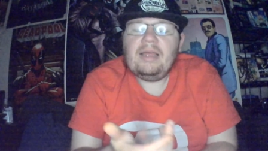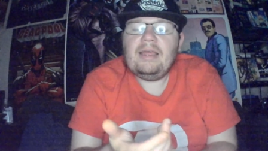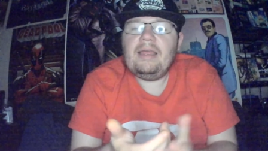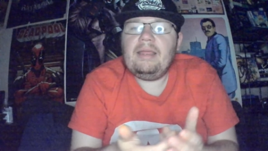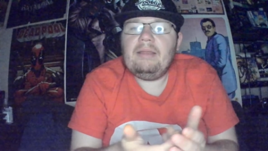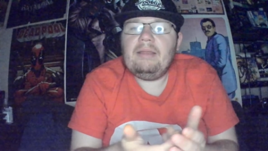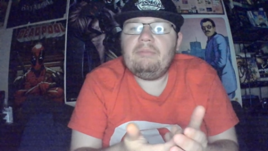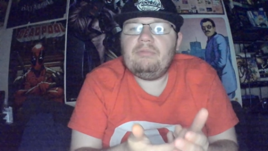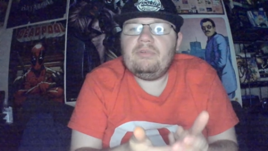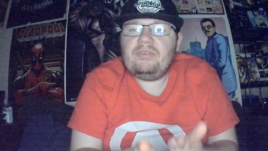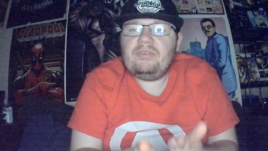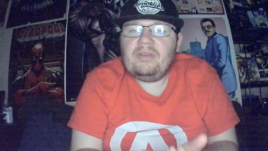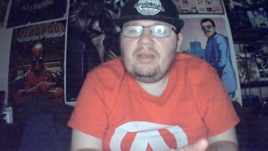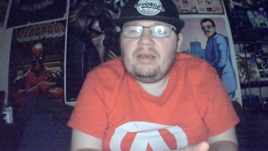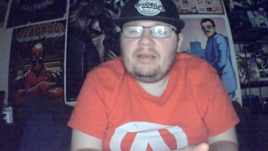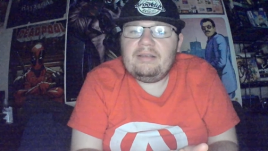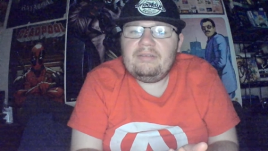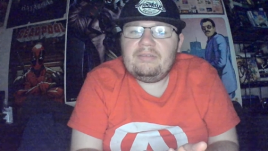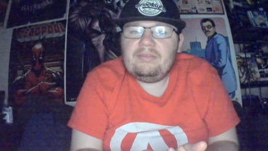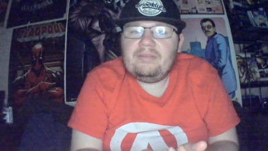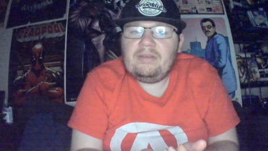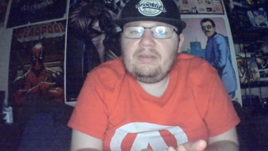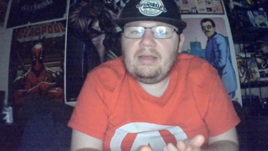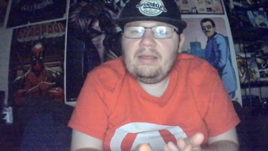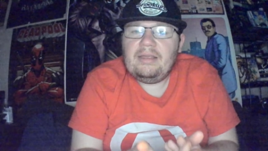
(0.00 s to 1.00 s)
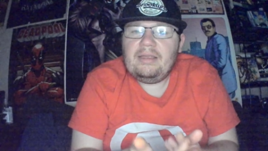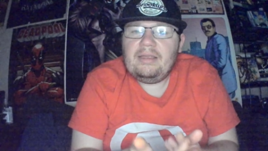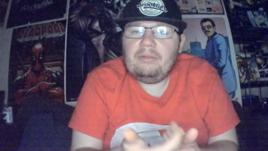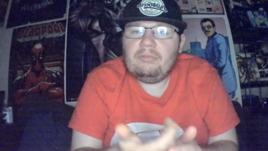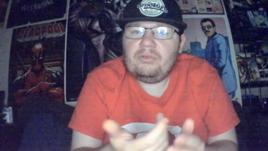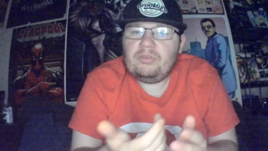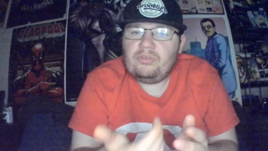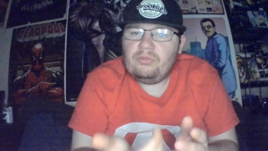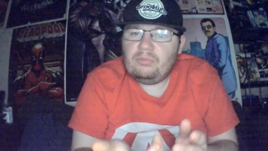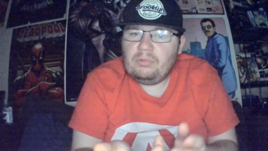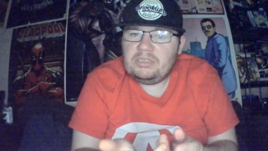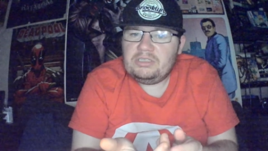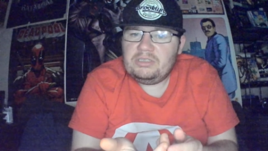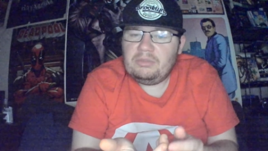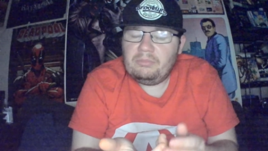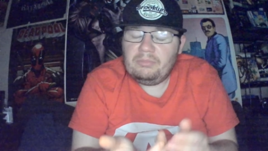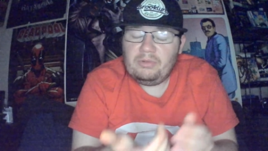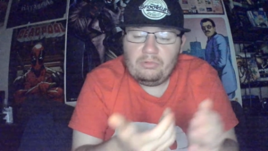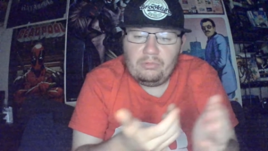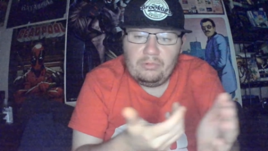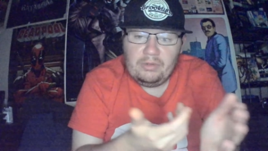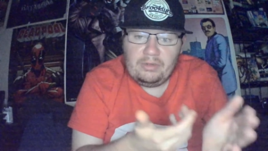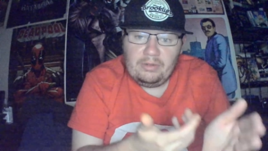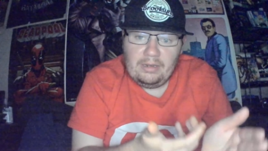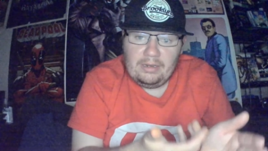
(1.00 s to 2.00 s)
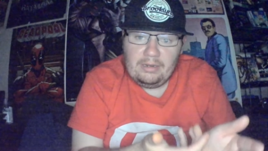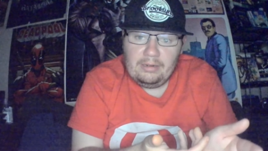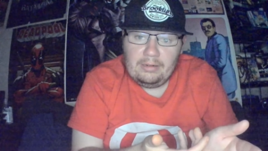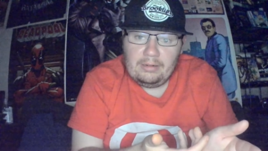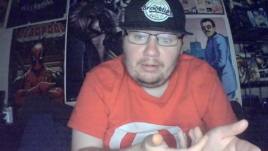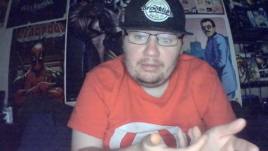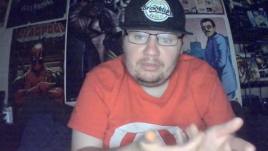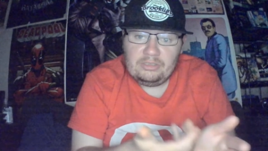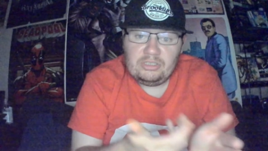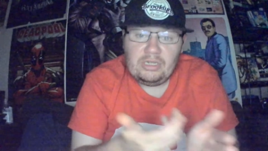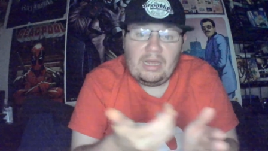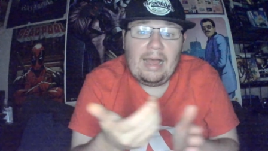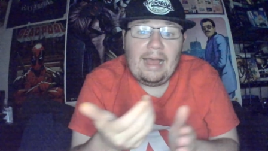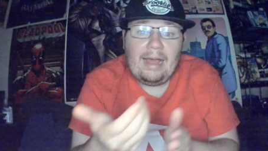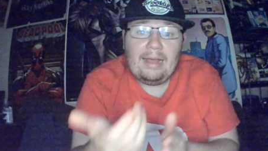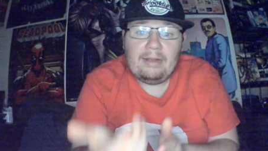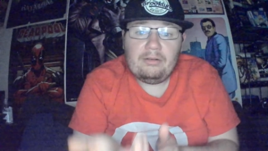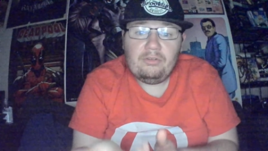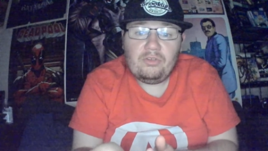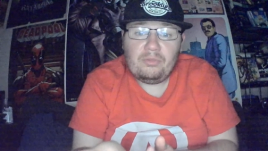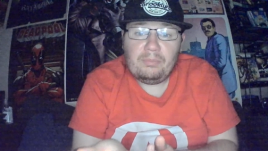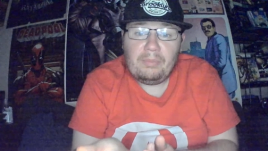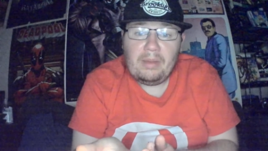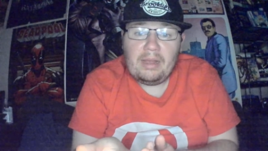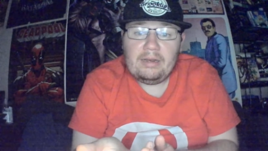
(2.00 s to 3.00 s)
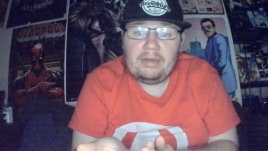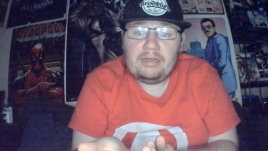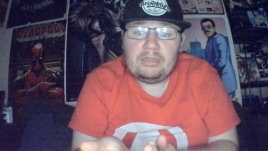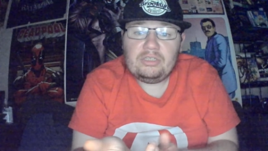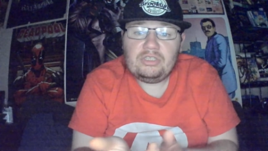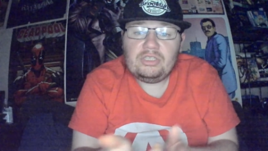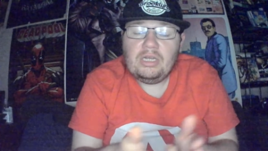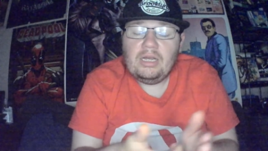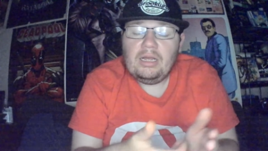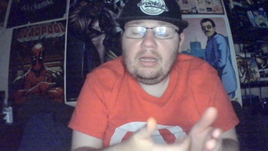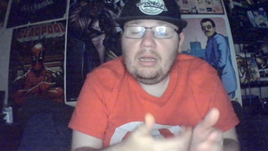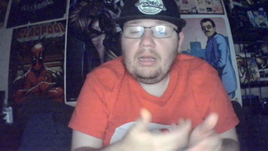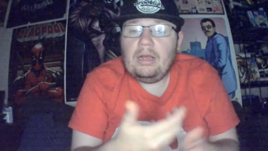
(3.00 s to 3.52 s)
It was nice that he was switching between English and Spanish,